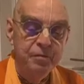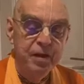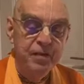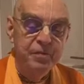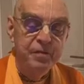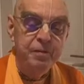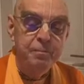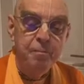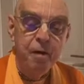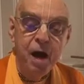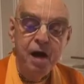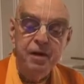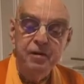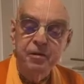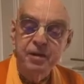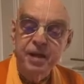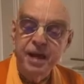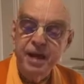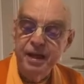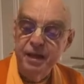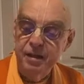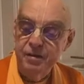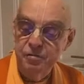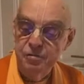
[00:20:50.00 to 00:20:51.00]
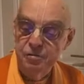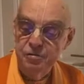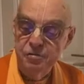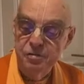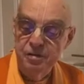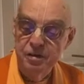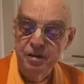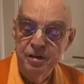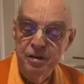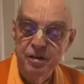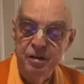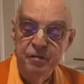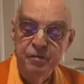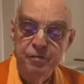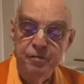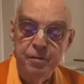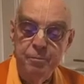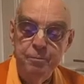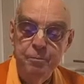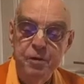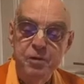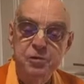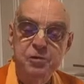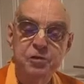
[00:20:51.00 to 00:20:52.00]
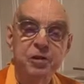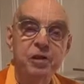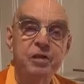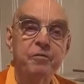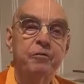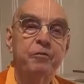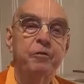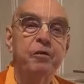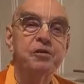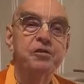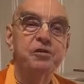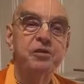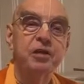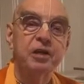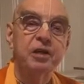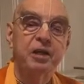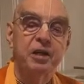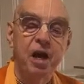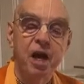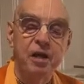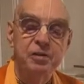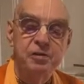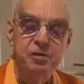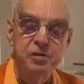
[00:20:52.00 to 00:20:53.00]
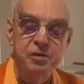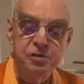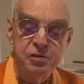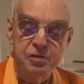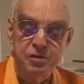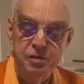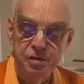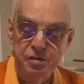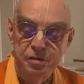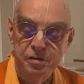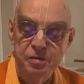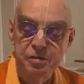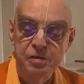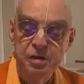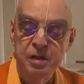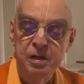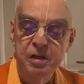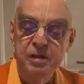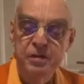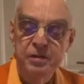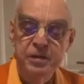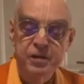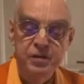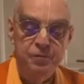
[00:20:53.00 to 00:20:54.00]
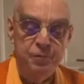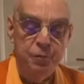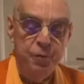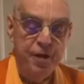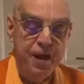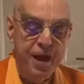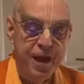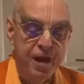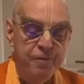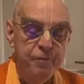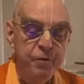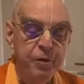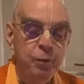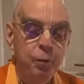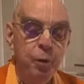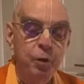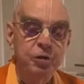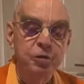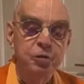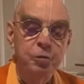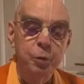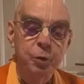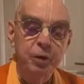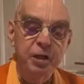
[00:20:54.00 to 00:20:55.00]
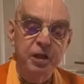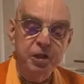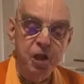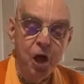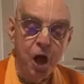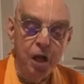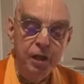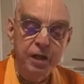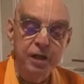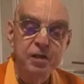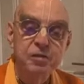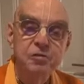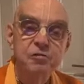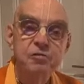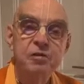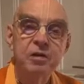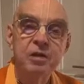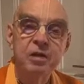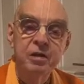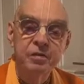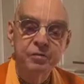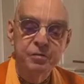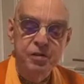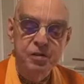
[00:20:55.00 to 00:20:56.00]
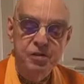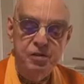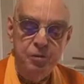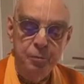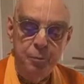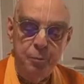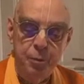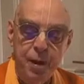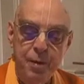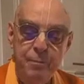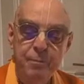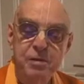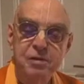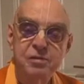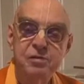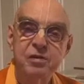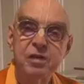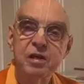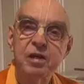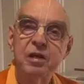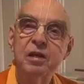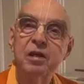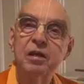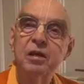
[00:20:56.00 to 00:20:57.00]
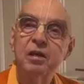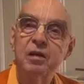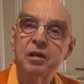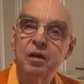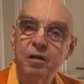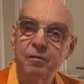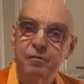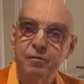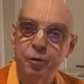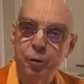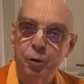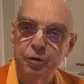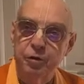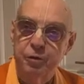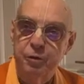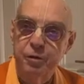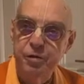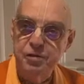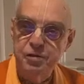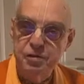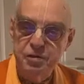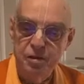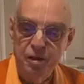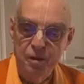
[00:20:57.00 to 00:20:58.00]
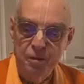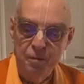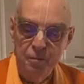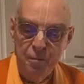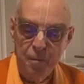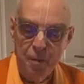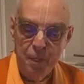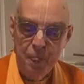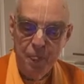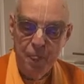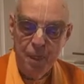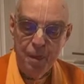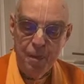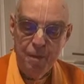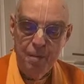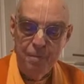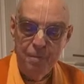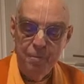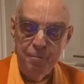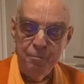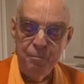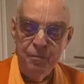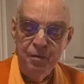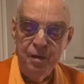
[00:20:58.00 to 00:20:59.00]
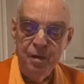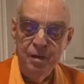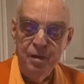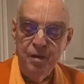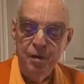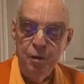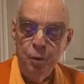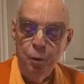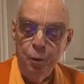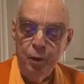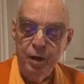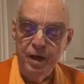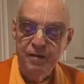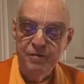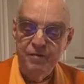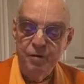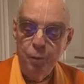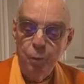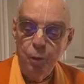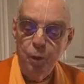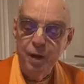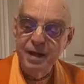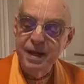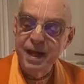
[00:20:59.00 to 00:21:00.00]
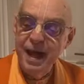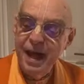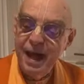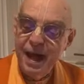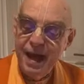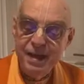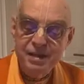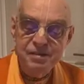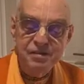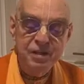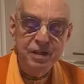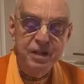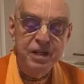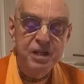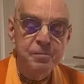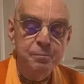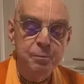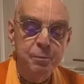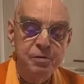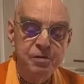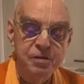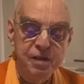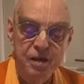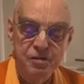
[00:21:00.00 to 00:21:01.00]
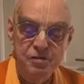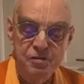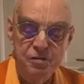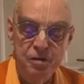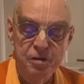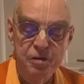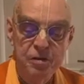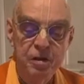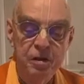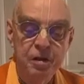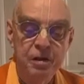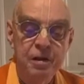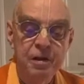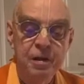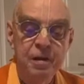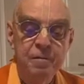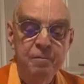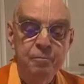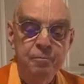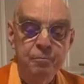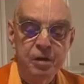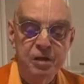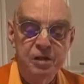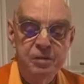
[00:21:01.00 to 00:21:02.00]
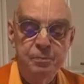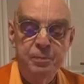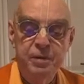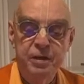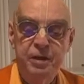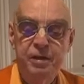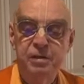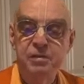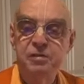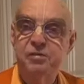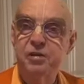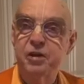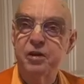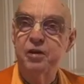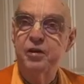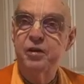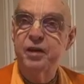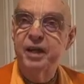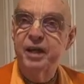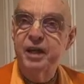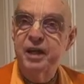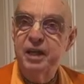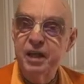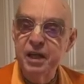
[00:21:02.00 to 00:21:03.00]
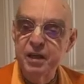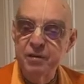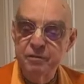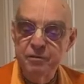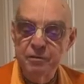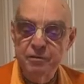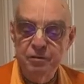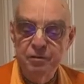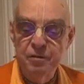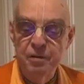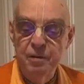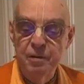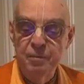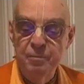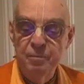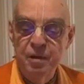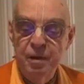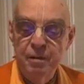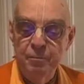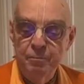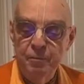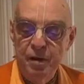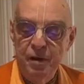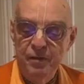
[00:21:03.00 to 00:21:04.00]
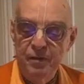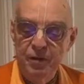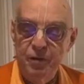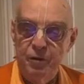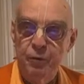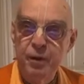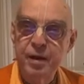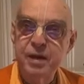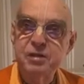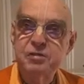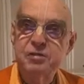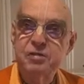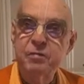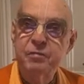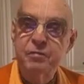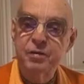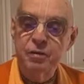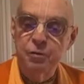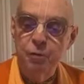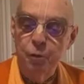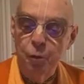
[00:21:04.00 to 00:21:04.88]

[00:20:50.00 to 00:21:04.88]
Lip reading: In the modern age, the mission of Krishna consciousness is for everyone to acknowledge the supremacy of Lord Krishna. Whatever one has in his possession must be considered a gift by the grace of the